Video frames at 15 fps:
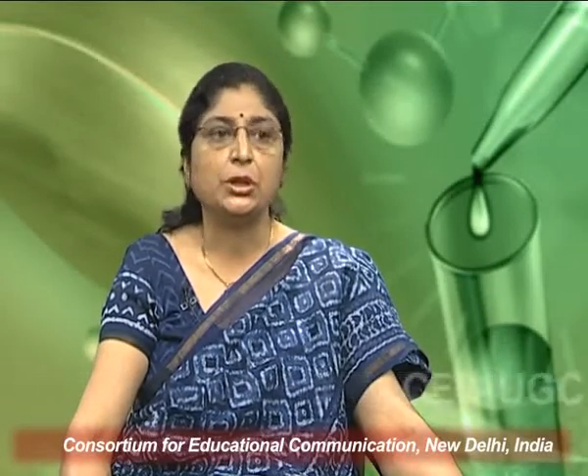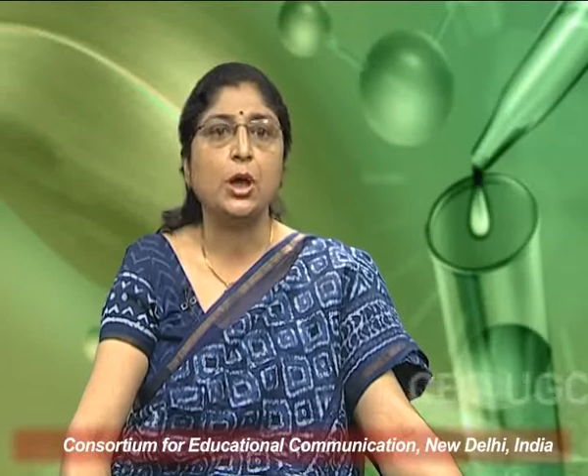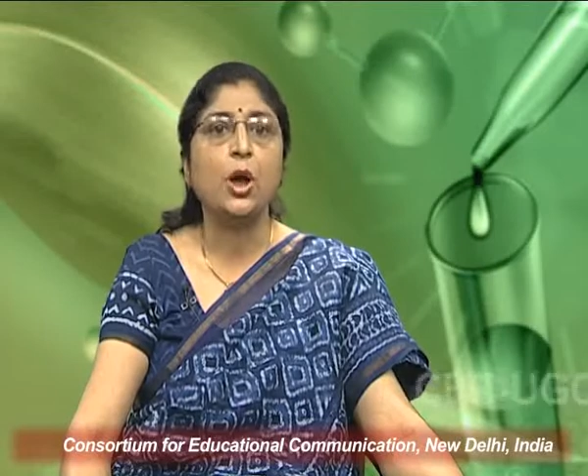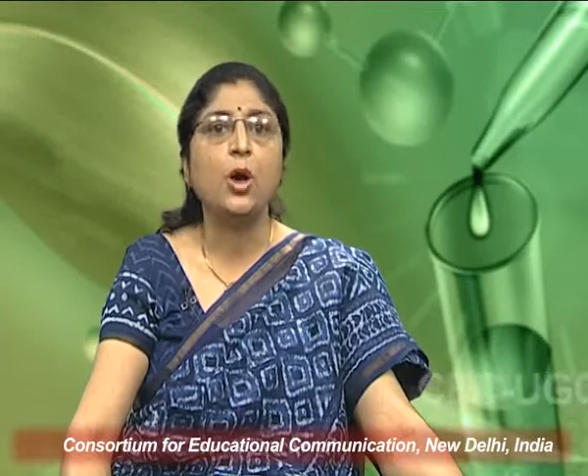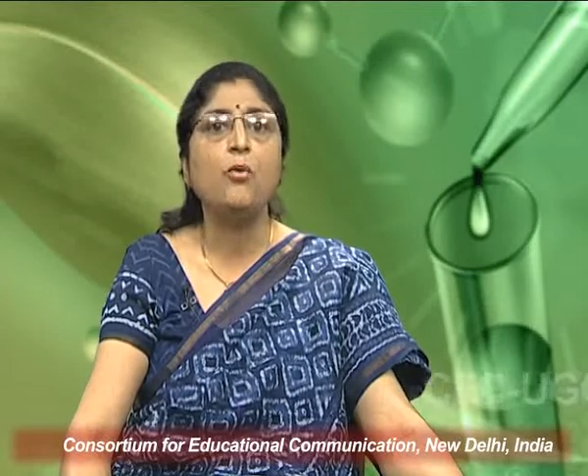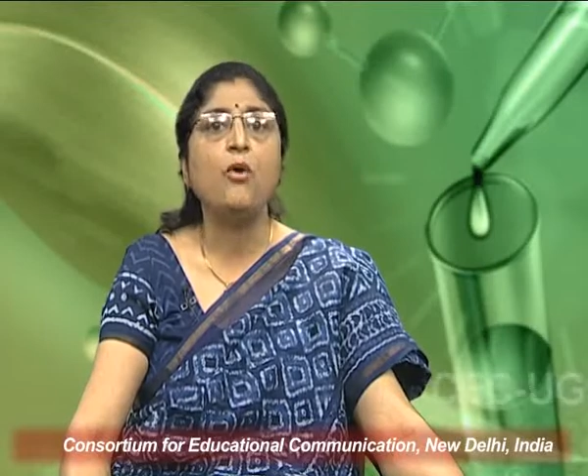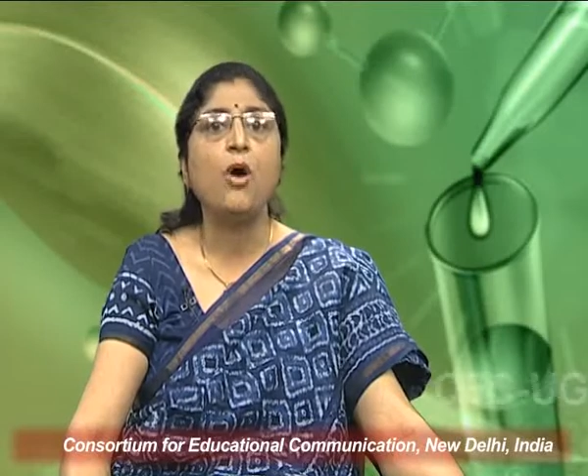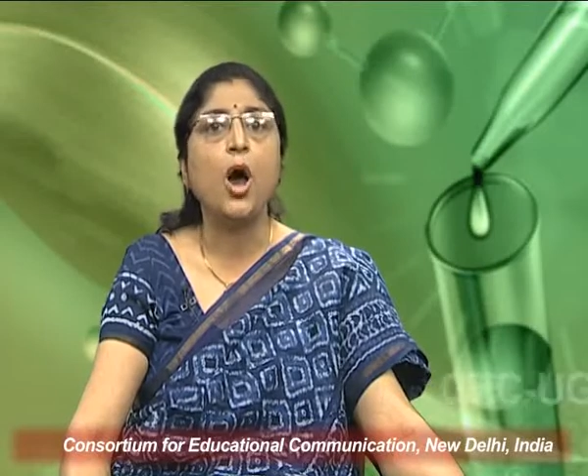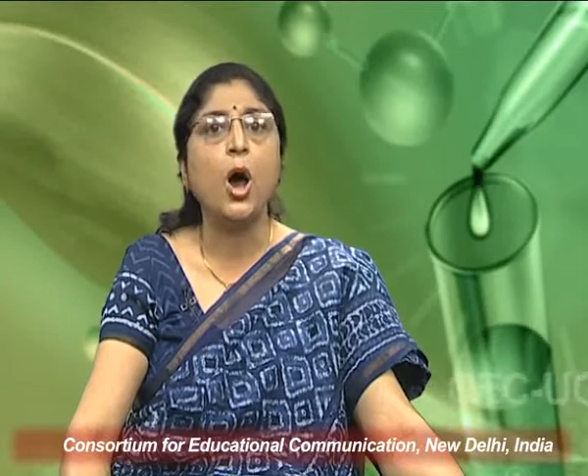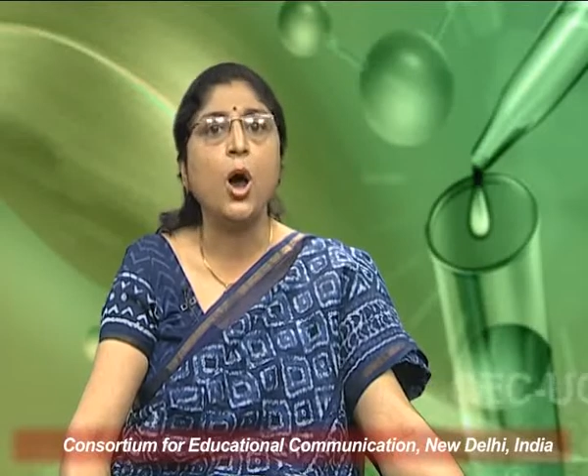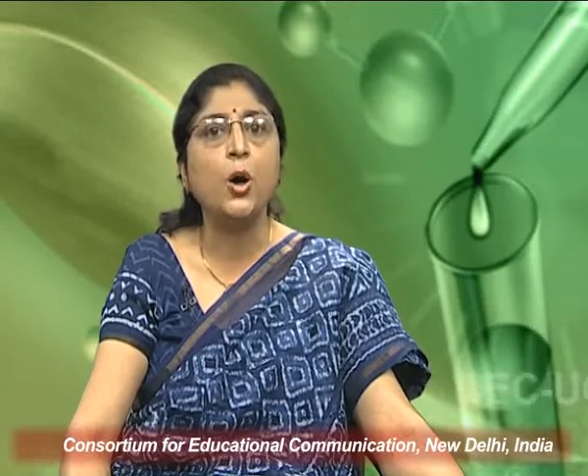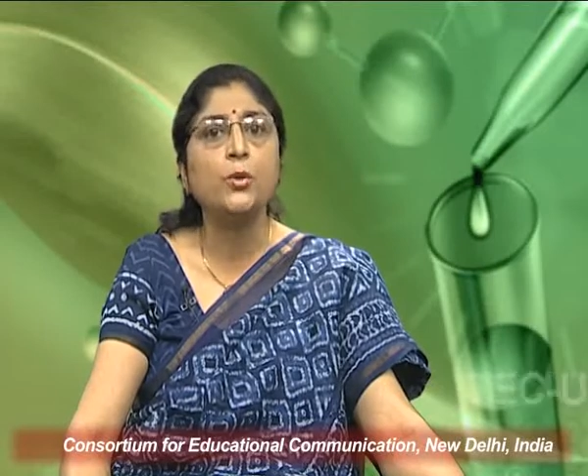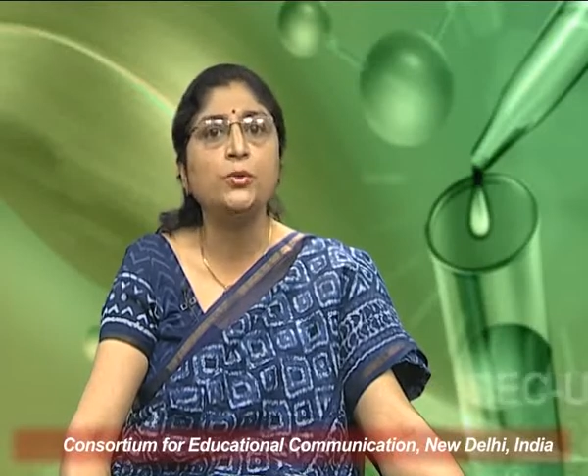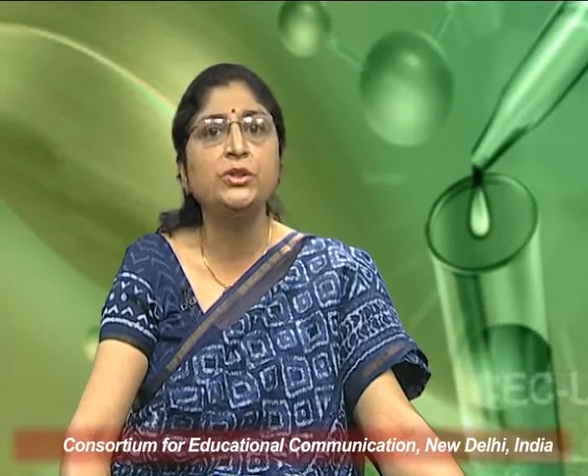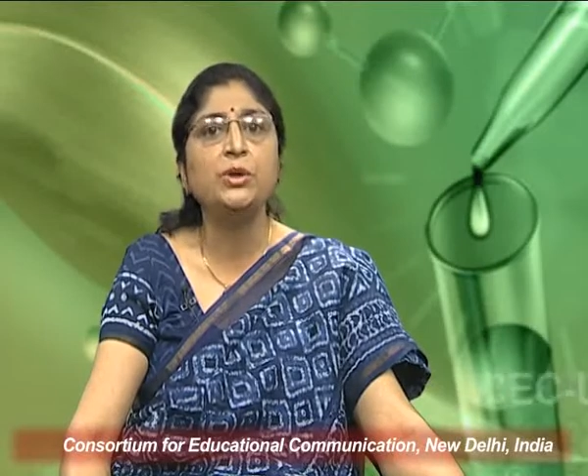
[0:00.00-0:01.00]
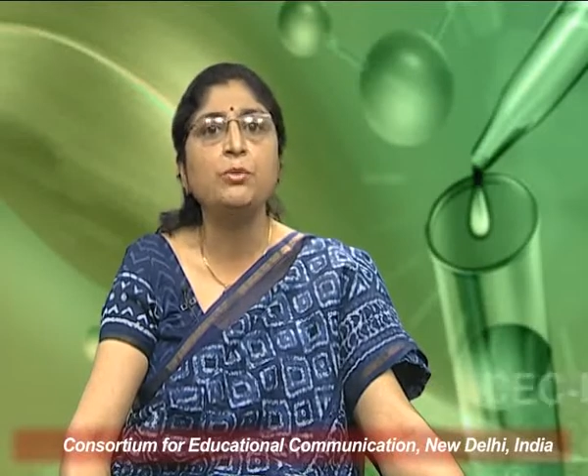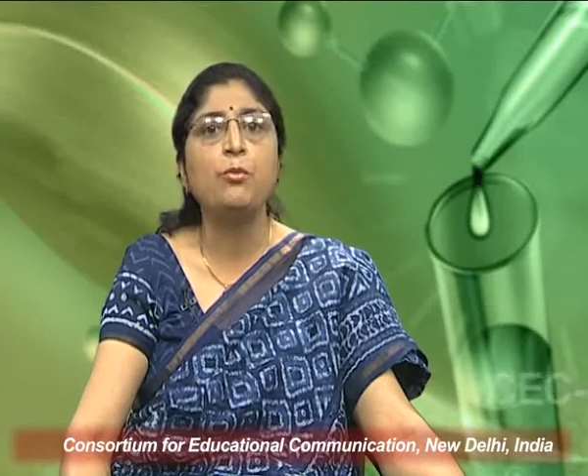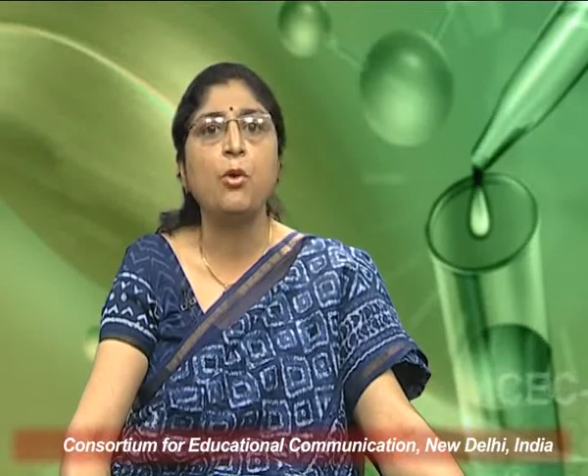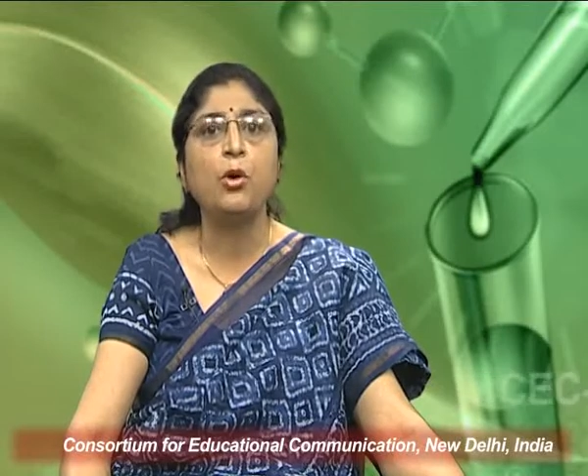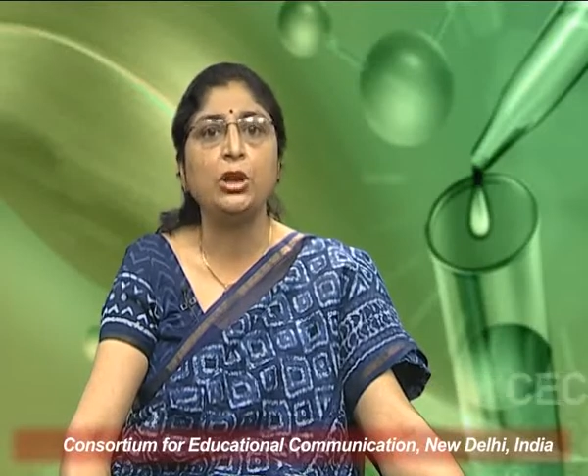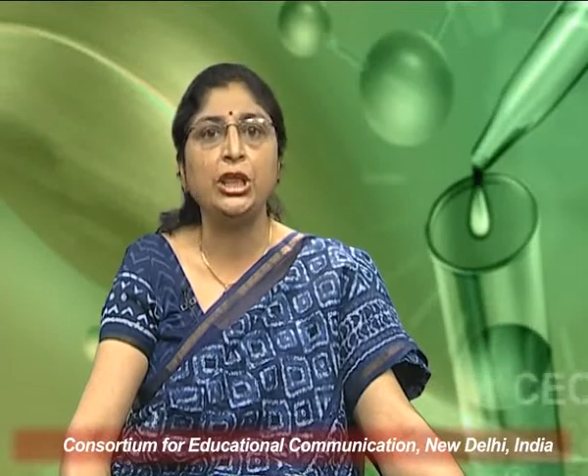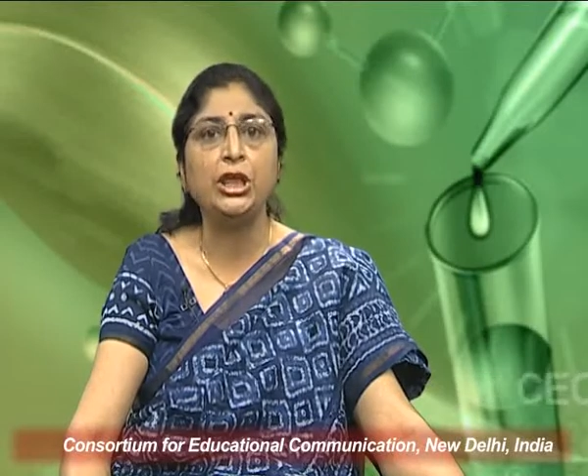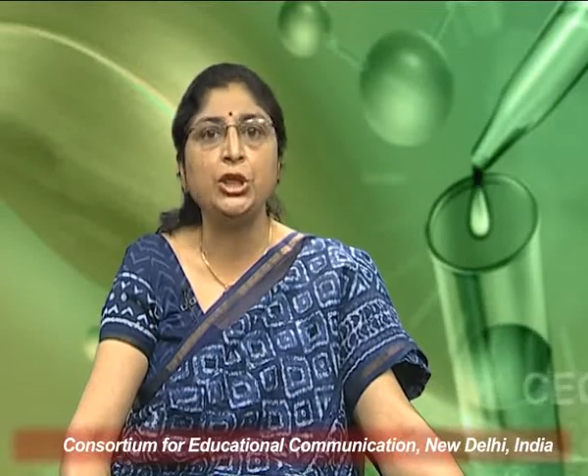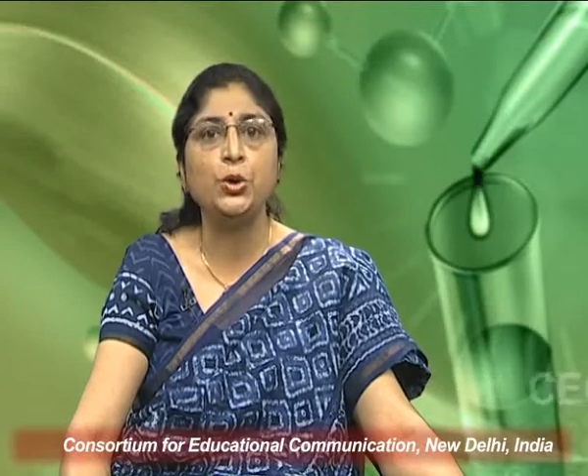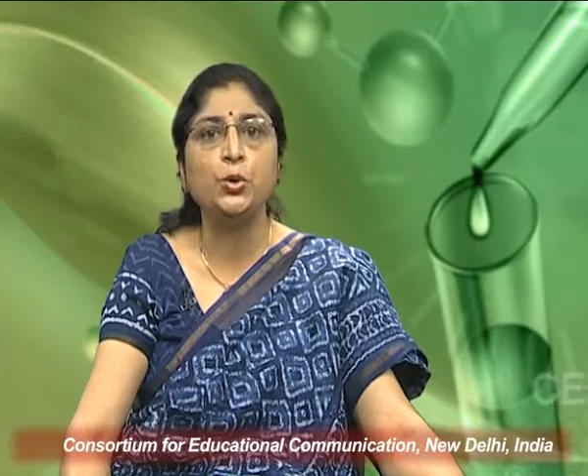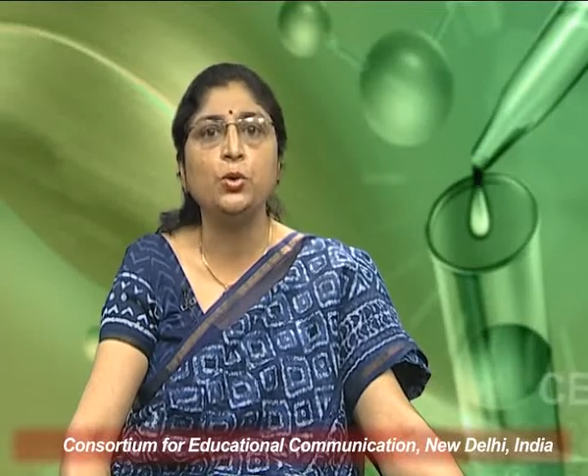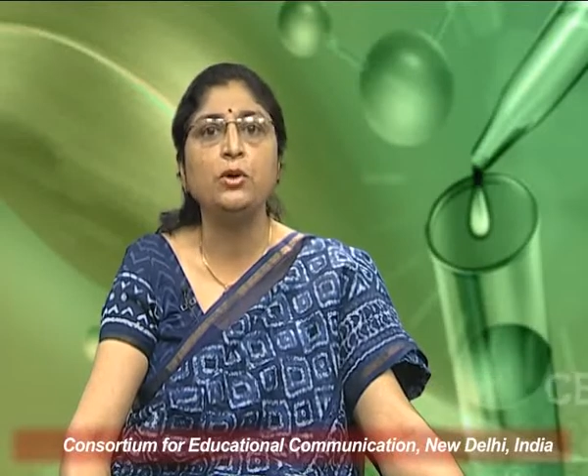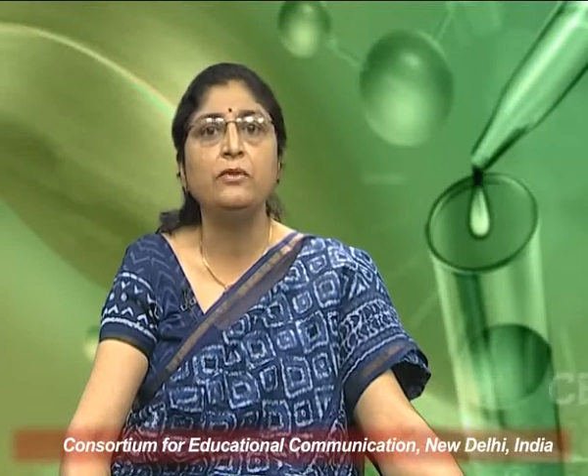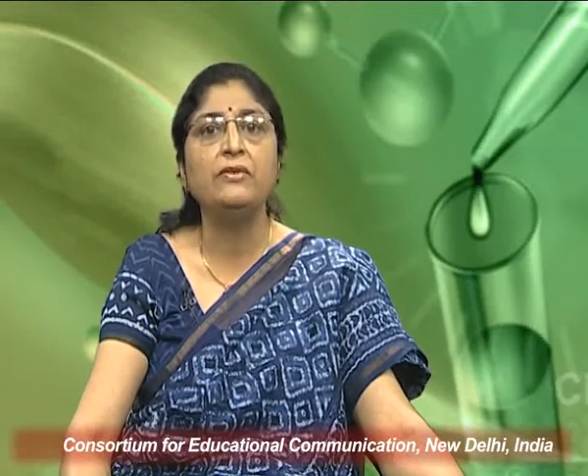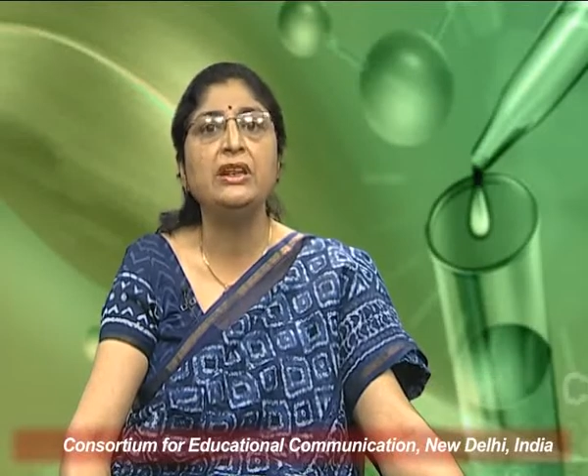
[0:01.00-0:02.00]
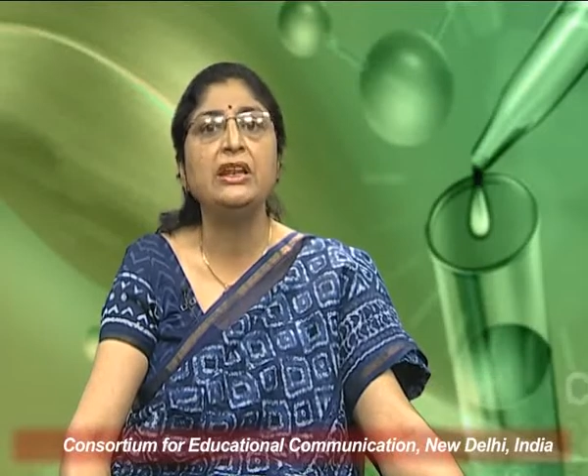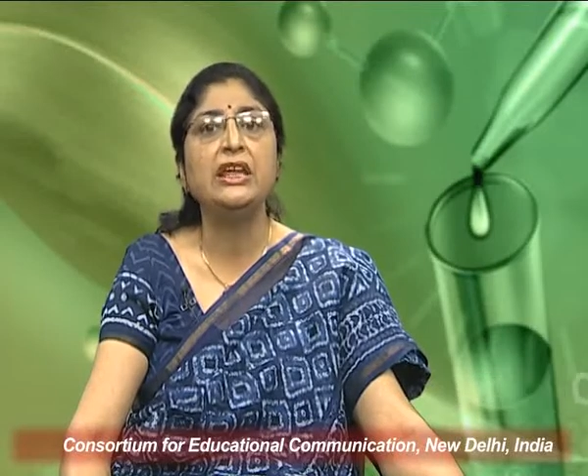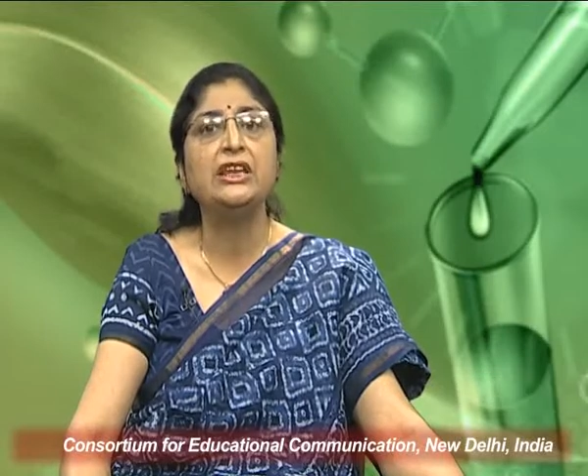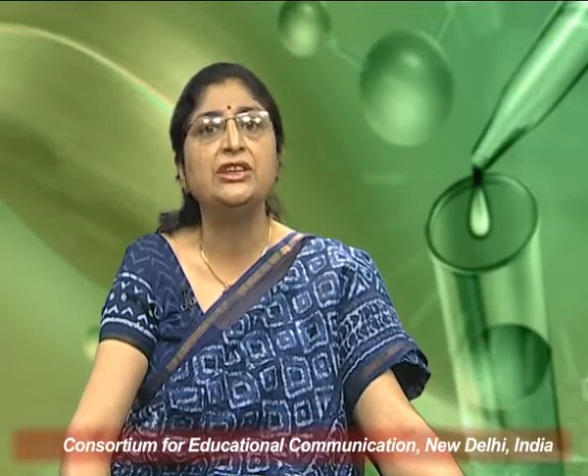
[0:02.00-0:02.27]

of how the molecule will